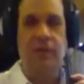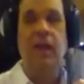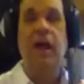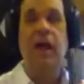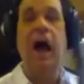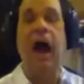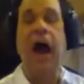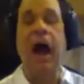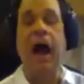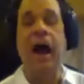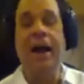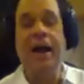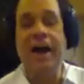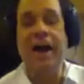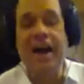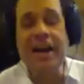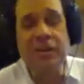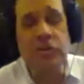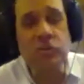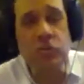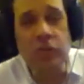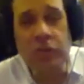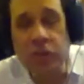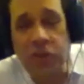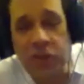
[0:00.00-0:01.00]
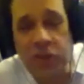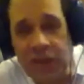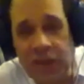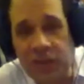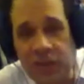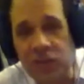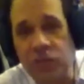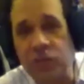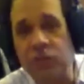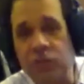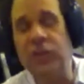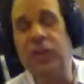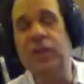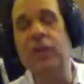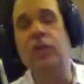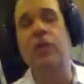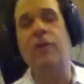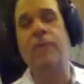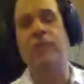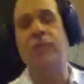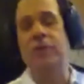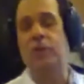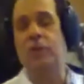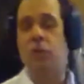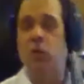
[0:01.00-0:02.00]
I actually think this figure, if
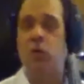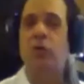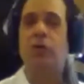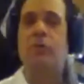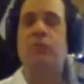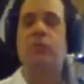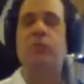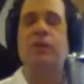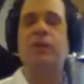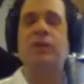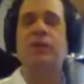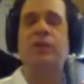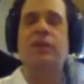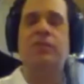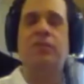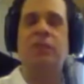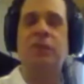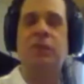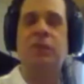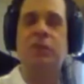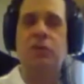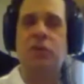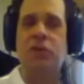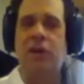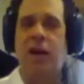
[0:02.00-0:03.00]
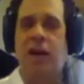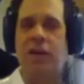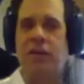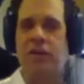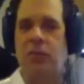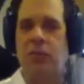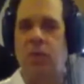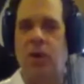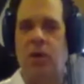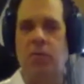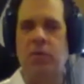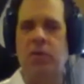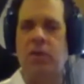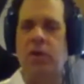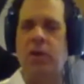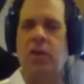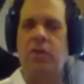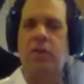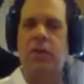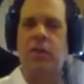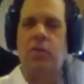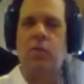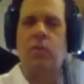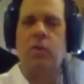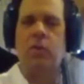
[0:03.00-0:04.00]
he could have written it, if he could have gotten away with it, I
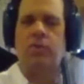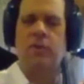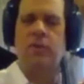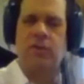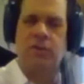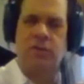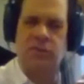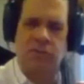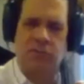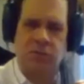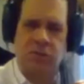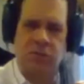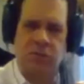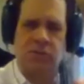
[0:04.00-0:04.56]
think it would have been